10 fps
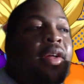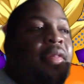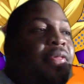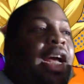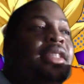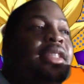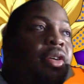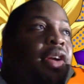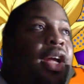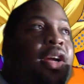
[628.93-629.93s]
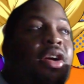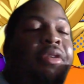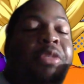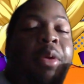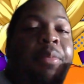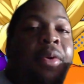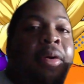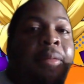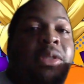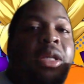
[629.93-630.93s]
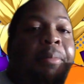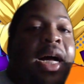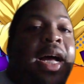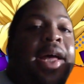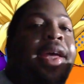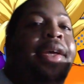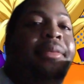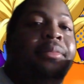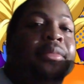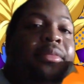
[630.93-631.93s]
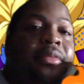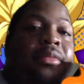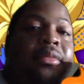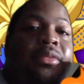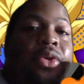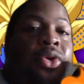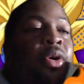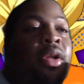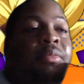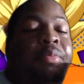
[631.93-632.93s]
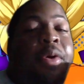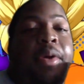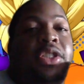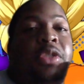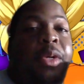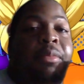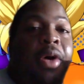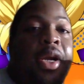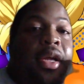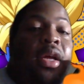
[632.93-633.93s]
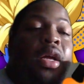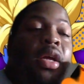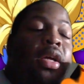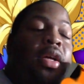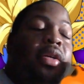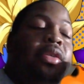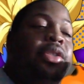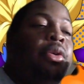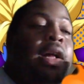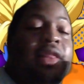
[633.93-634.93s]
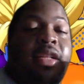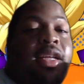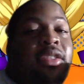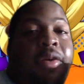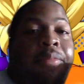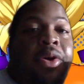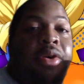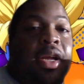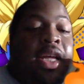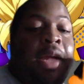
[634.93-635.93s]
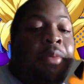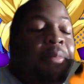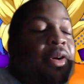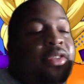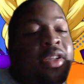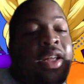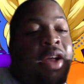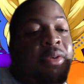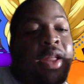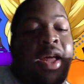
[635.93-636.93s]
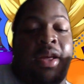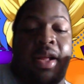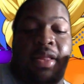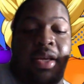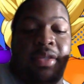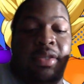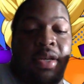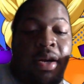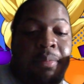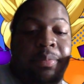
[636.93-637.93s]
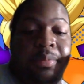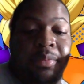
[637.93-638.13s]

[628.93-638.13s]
that's going to encourage people to to buy or pretty much spend money. So I think that's something they're going to keep. But personally, I don't like it. I think it's dumb.